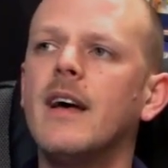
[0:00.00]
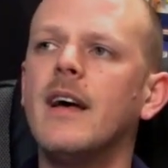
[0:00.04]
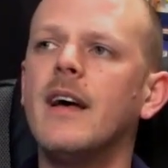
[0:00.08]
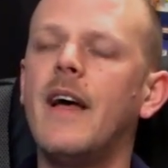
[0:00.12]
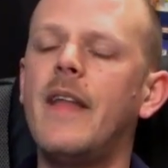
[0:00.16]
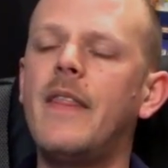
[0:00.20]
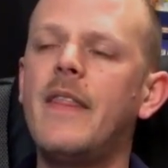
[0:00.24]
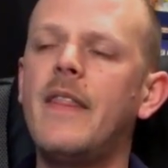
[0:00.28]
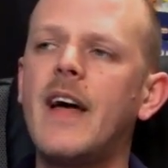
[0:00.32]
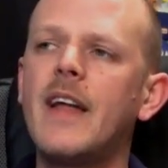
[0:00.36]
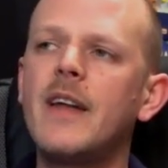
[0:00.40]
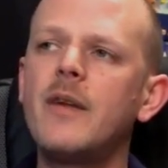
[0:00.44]

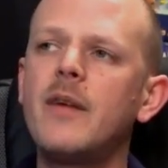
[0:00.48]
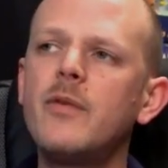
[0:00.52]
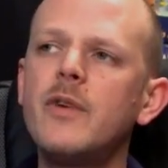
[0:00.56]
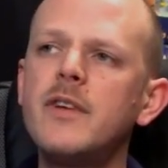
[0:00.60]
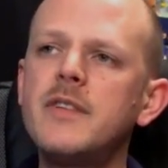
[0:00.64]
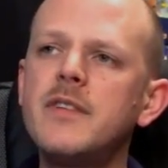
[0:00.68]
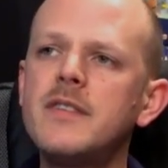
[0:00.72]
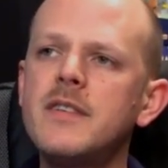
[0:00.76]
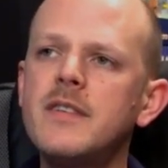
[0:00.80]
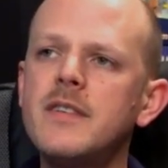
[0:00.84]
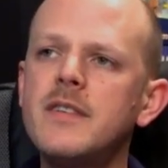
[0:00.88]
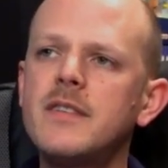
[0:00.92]
Another
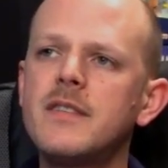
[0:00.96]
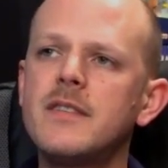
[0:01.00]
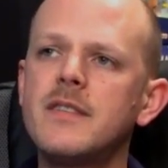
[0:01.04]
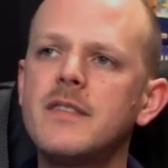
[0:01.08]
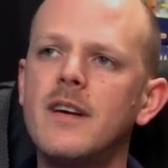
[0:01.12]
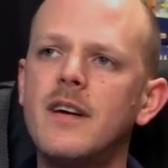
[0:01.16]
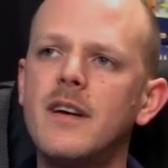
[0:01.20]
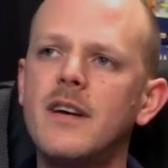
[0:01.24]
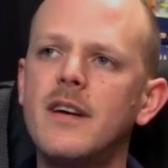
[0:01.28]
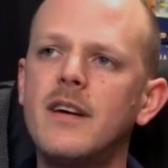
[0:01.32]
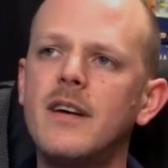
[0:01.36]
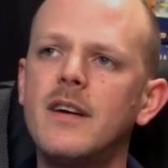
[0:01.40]
reason is
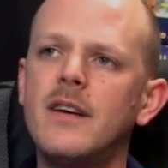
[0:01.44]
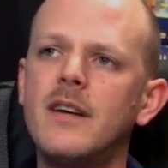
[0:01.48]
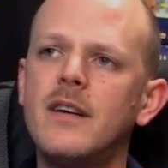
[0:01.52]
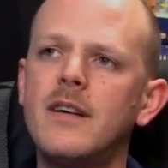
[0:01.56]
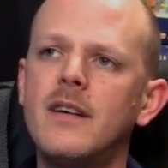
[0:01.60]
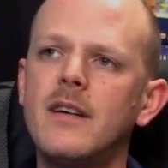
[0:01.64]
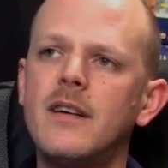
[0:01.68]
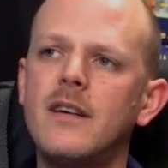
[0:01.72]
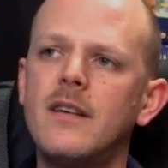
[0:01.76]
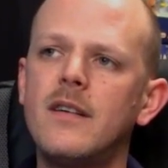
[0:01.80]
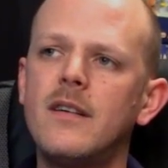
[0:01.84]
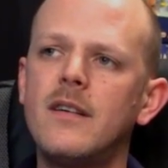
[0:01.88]

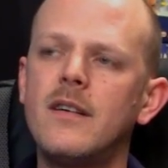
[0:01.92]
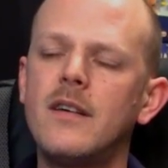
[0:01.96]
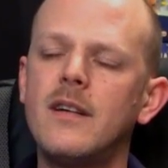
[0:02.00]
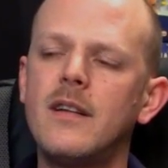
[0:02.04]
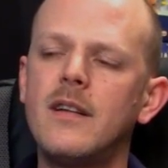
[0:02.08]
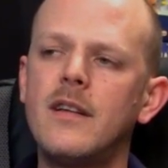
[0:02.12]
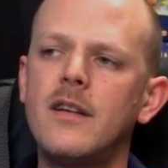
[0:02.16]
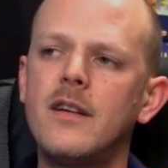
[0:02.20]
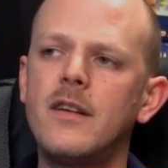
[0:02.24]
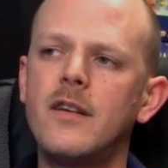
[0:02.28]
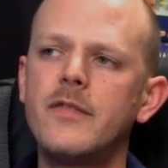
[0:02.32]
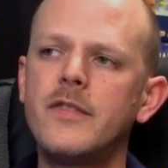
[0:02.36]
a
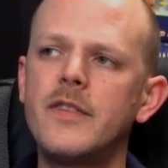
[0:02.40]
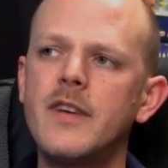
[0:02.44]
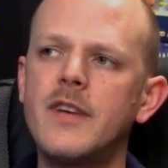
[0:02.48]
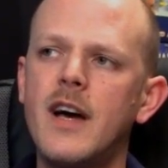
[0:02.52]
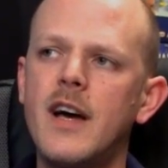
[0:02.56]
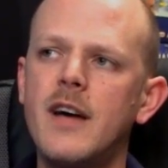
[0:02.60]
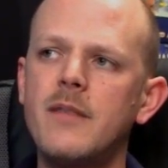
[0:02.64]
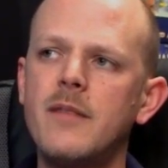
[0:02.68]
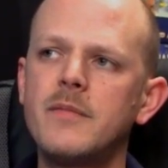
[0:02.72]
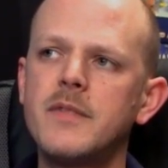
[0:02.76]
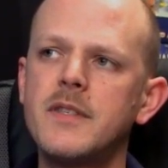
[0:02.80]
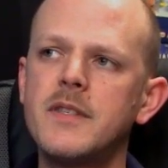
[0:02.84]
lot of
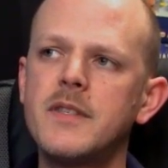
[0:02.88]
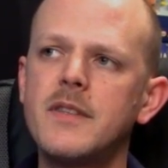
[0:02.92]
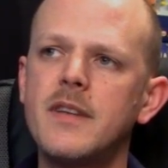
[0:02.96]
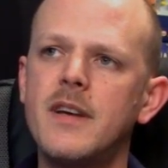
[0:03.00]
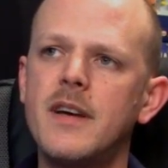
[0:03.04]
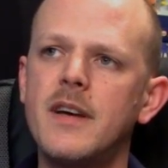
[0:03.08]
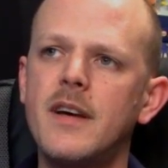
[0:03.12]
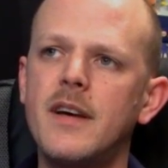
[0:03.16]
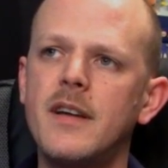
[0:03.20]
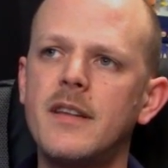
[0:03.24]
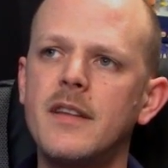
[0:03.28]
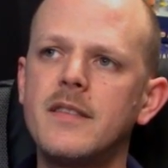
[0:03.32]
times
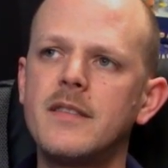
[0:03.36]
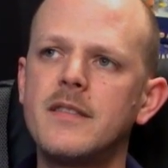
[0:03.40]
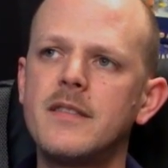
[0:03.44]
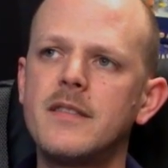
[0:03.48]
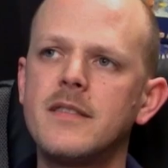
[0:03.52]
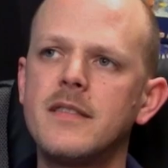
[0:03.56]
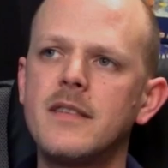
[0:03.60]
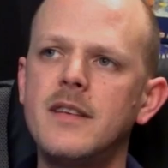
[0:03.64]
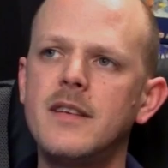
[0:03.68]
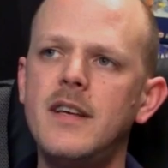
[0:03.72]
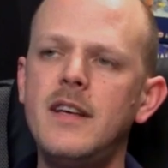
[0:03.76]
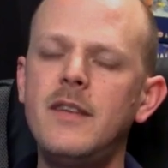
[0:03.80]

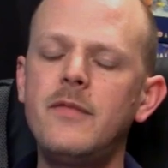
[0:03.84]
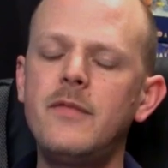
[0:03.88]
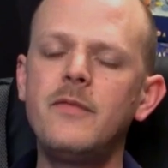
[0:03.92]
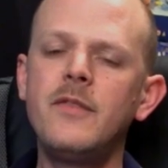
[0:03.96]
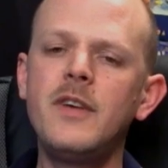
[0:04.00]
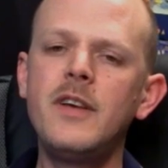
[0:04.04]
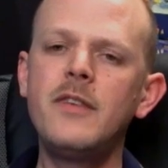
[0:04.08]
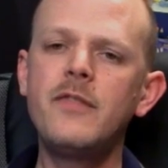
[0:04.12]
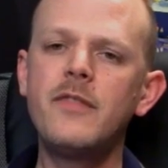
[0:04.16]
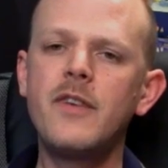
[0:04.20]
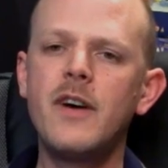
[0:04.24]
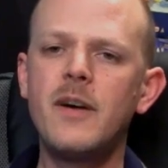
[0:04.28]
that even
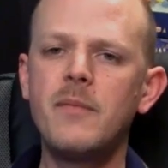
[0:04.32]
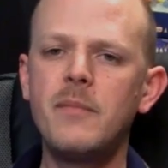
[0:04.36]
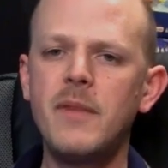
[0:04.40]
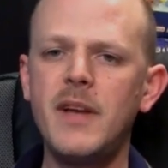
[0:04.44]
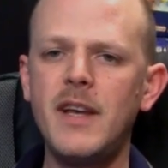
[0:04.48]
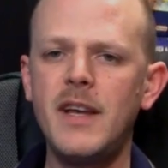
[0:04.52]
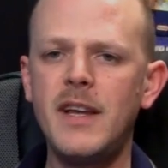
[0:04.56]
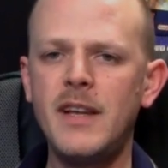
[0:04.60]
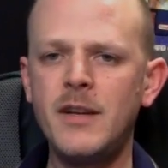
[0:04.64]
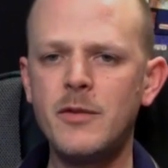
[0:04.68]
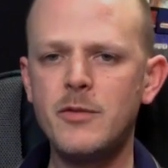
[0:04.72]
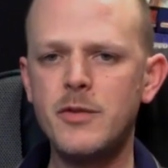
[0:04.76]
if I'm
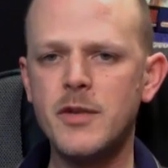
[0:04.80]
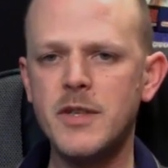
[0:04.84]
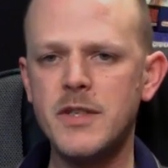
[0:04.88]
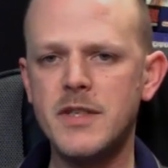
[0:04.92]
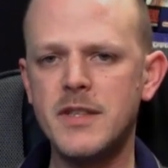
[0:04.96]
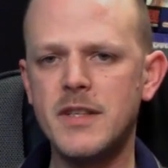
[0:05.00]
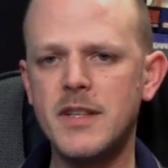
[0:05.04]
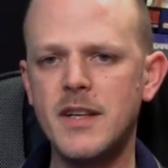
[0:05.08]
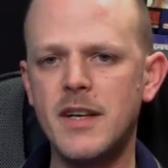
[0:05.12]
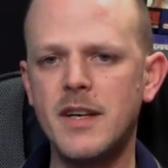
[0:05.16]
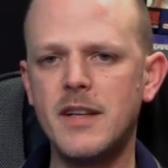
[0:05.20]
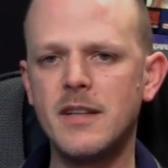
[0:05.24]

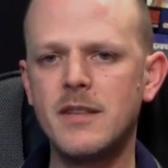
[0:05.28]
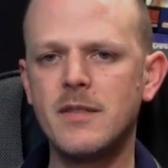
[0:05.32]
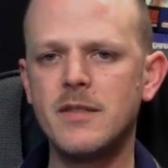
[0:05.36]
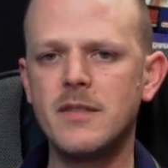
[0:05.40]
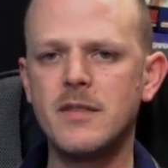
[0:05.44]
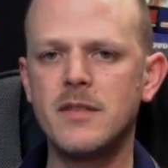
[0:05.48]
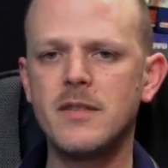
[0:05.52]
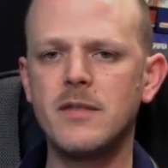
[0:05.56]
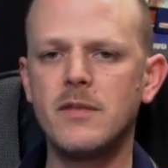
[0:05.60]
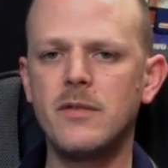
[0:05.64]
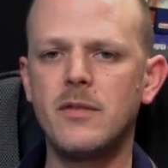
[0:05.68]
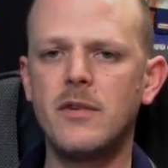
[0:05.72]
interested
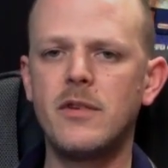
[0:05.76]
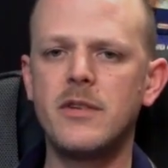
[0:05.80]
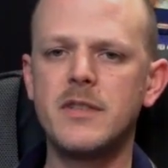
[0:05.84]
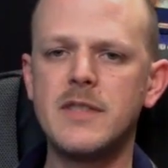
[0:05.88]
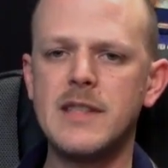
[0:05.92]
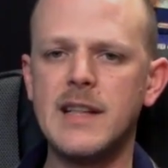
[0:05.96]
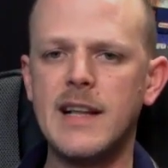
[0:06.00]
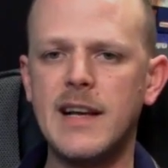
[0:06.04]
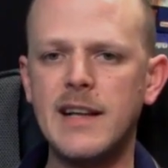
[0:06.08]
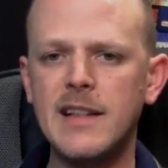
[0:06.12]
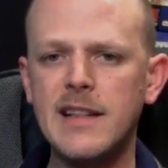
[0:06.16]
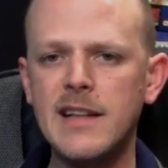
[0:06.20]
or
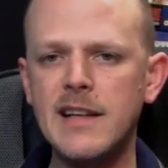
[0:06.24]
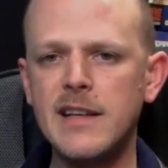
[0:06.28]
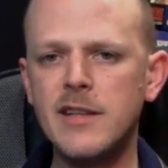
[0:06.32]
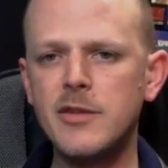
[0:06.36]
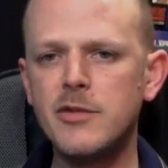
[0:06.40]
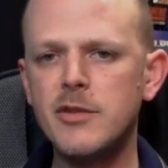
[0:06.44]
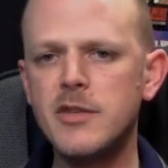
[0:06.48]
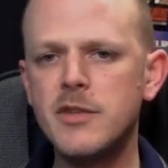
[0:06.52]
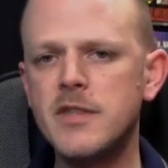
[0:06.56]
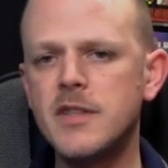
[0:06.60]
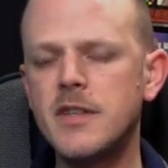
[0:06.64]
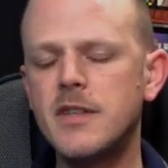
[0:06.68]
slightly
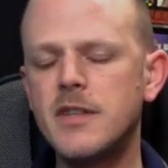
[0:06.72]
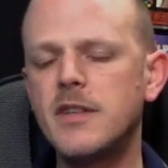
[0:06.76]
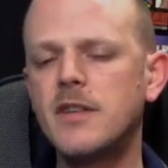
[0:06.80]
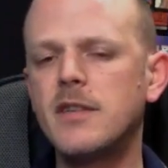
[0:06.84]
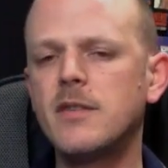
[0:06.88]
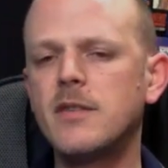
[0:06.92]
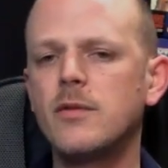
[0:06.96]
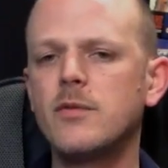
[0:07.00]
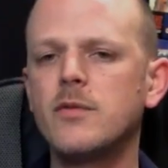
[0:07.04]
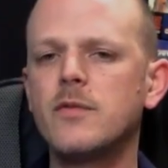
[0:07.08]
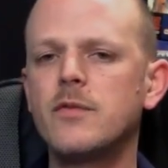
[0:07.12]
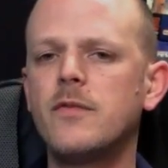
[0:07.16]
interested
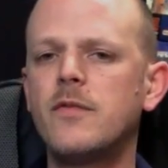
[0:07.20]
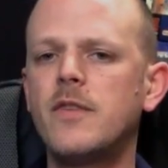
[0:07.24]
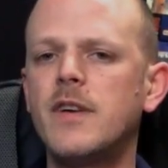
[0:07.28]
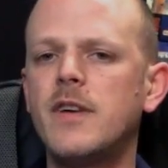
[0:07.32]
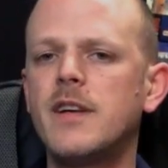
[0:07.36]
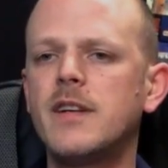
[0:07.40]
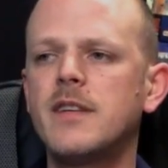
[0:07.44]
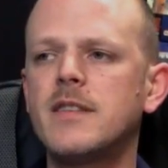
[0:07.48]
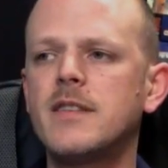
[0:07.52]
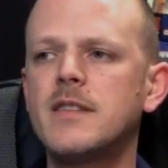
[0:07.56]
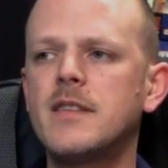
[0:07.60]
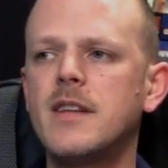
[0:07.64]
in those
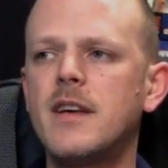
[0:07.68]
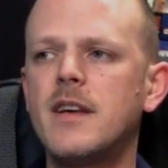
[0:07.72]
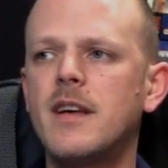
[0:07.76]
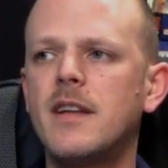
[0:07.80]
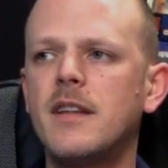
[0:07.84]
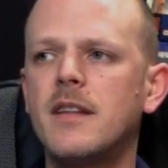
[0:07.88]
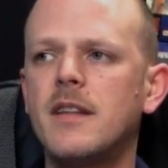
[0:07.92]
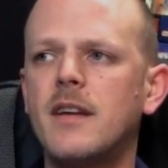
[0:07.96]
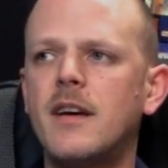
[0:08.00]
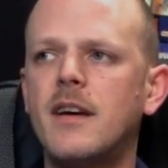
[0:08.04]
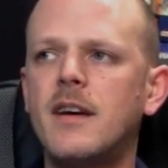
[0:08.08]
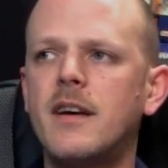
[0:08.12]
things,
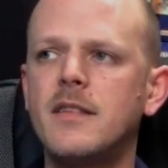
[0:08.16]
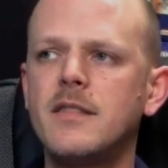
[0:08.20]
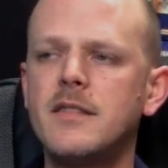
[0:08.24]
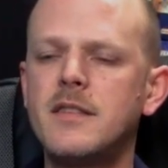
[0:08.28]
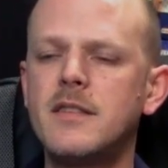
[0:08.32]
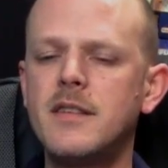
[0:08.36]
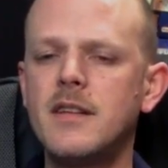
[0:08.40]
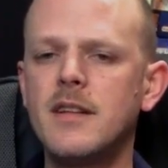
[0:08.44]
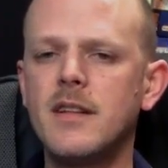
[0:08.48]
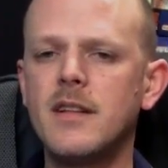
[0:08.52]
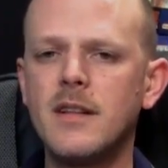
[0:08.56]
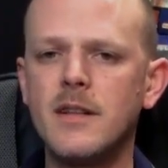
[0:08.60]
then I
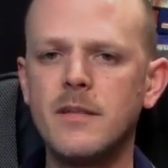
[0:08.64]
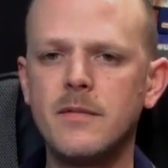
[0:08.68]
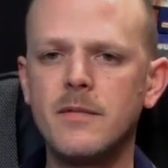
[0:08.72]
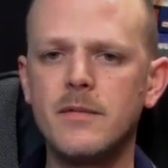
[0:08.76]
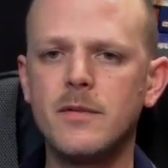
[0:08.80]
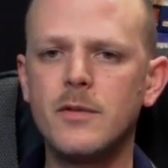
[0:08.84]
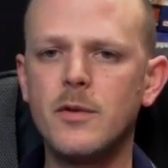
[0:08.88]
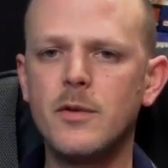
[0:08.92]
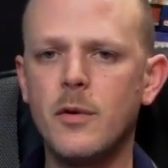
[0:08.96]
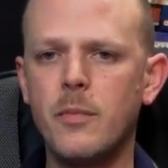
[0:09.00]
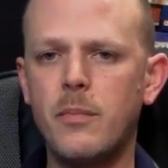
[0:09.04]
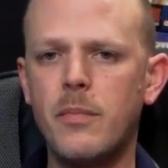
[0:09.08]
still
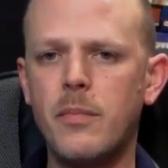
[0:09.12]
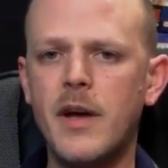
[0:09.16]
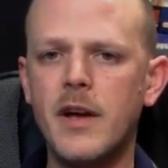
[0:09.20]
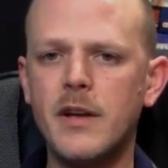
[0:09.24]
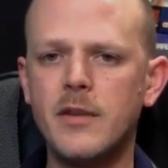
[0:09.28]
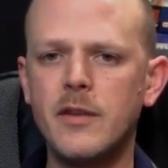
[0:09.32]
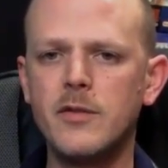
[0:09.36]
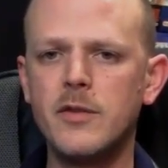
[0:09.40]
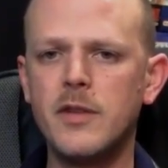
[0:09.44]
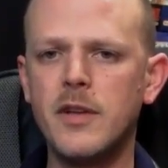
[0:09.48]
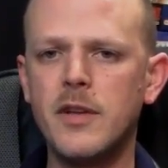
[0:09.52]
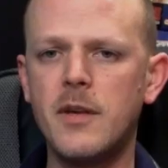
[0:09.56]
talk
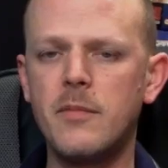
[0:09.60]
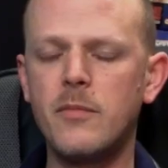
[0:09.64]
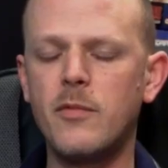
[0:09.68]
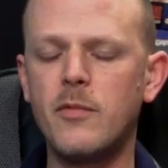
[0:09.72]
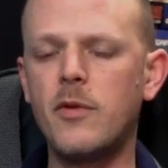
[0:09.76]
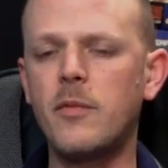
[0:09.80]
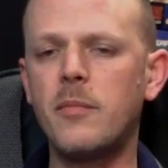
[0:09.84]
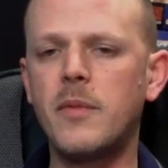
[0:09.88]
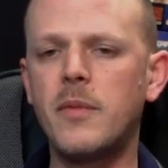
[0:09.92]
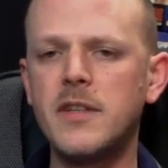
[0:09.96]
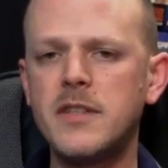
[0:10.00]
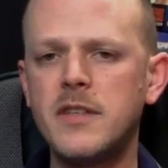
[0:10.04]
back to them
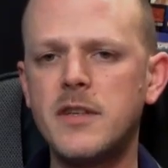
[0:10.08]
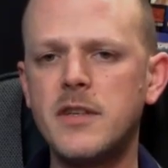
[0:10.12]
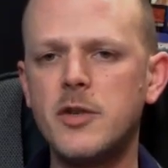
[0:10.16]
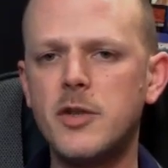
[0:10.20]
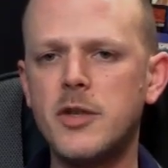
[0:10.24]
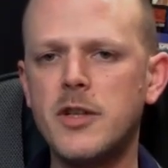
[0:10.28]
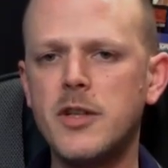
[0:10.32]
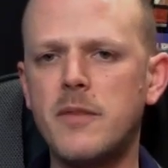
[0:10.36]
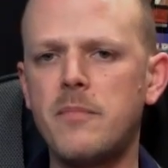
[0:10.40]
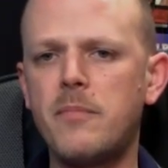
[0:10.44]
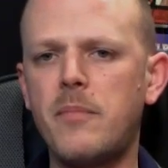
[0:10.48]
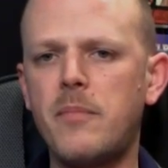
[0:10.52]
or
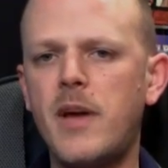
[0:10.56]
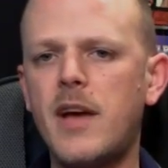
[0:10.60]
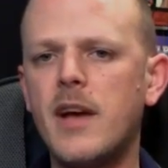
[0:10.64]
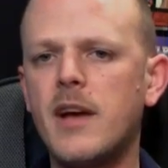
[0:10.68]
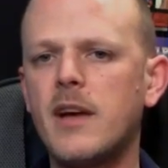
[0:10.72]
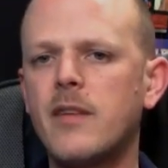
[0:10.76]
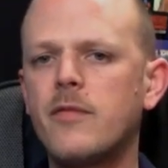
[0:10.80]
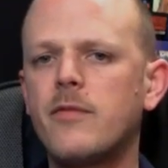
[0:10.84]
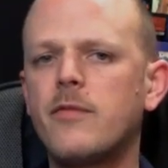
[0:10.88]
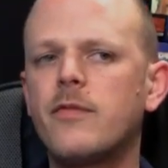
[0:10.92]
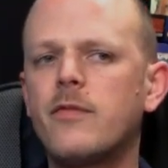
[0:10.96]
message them back.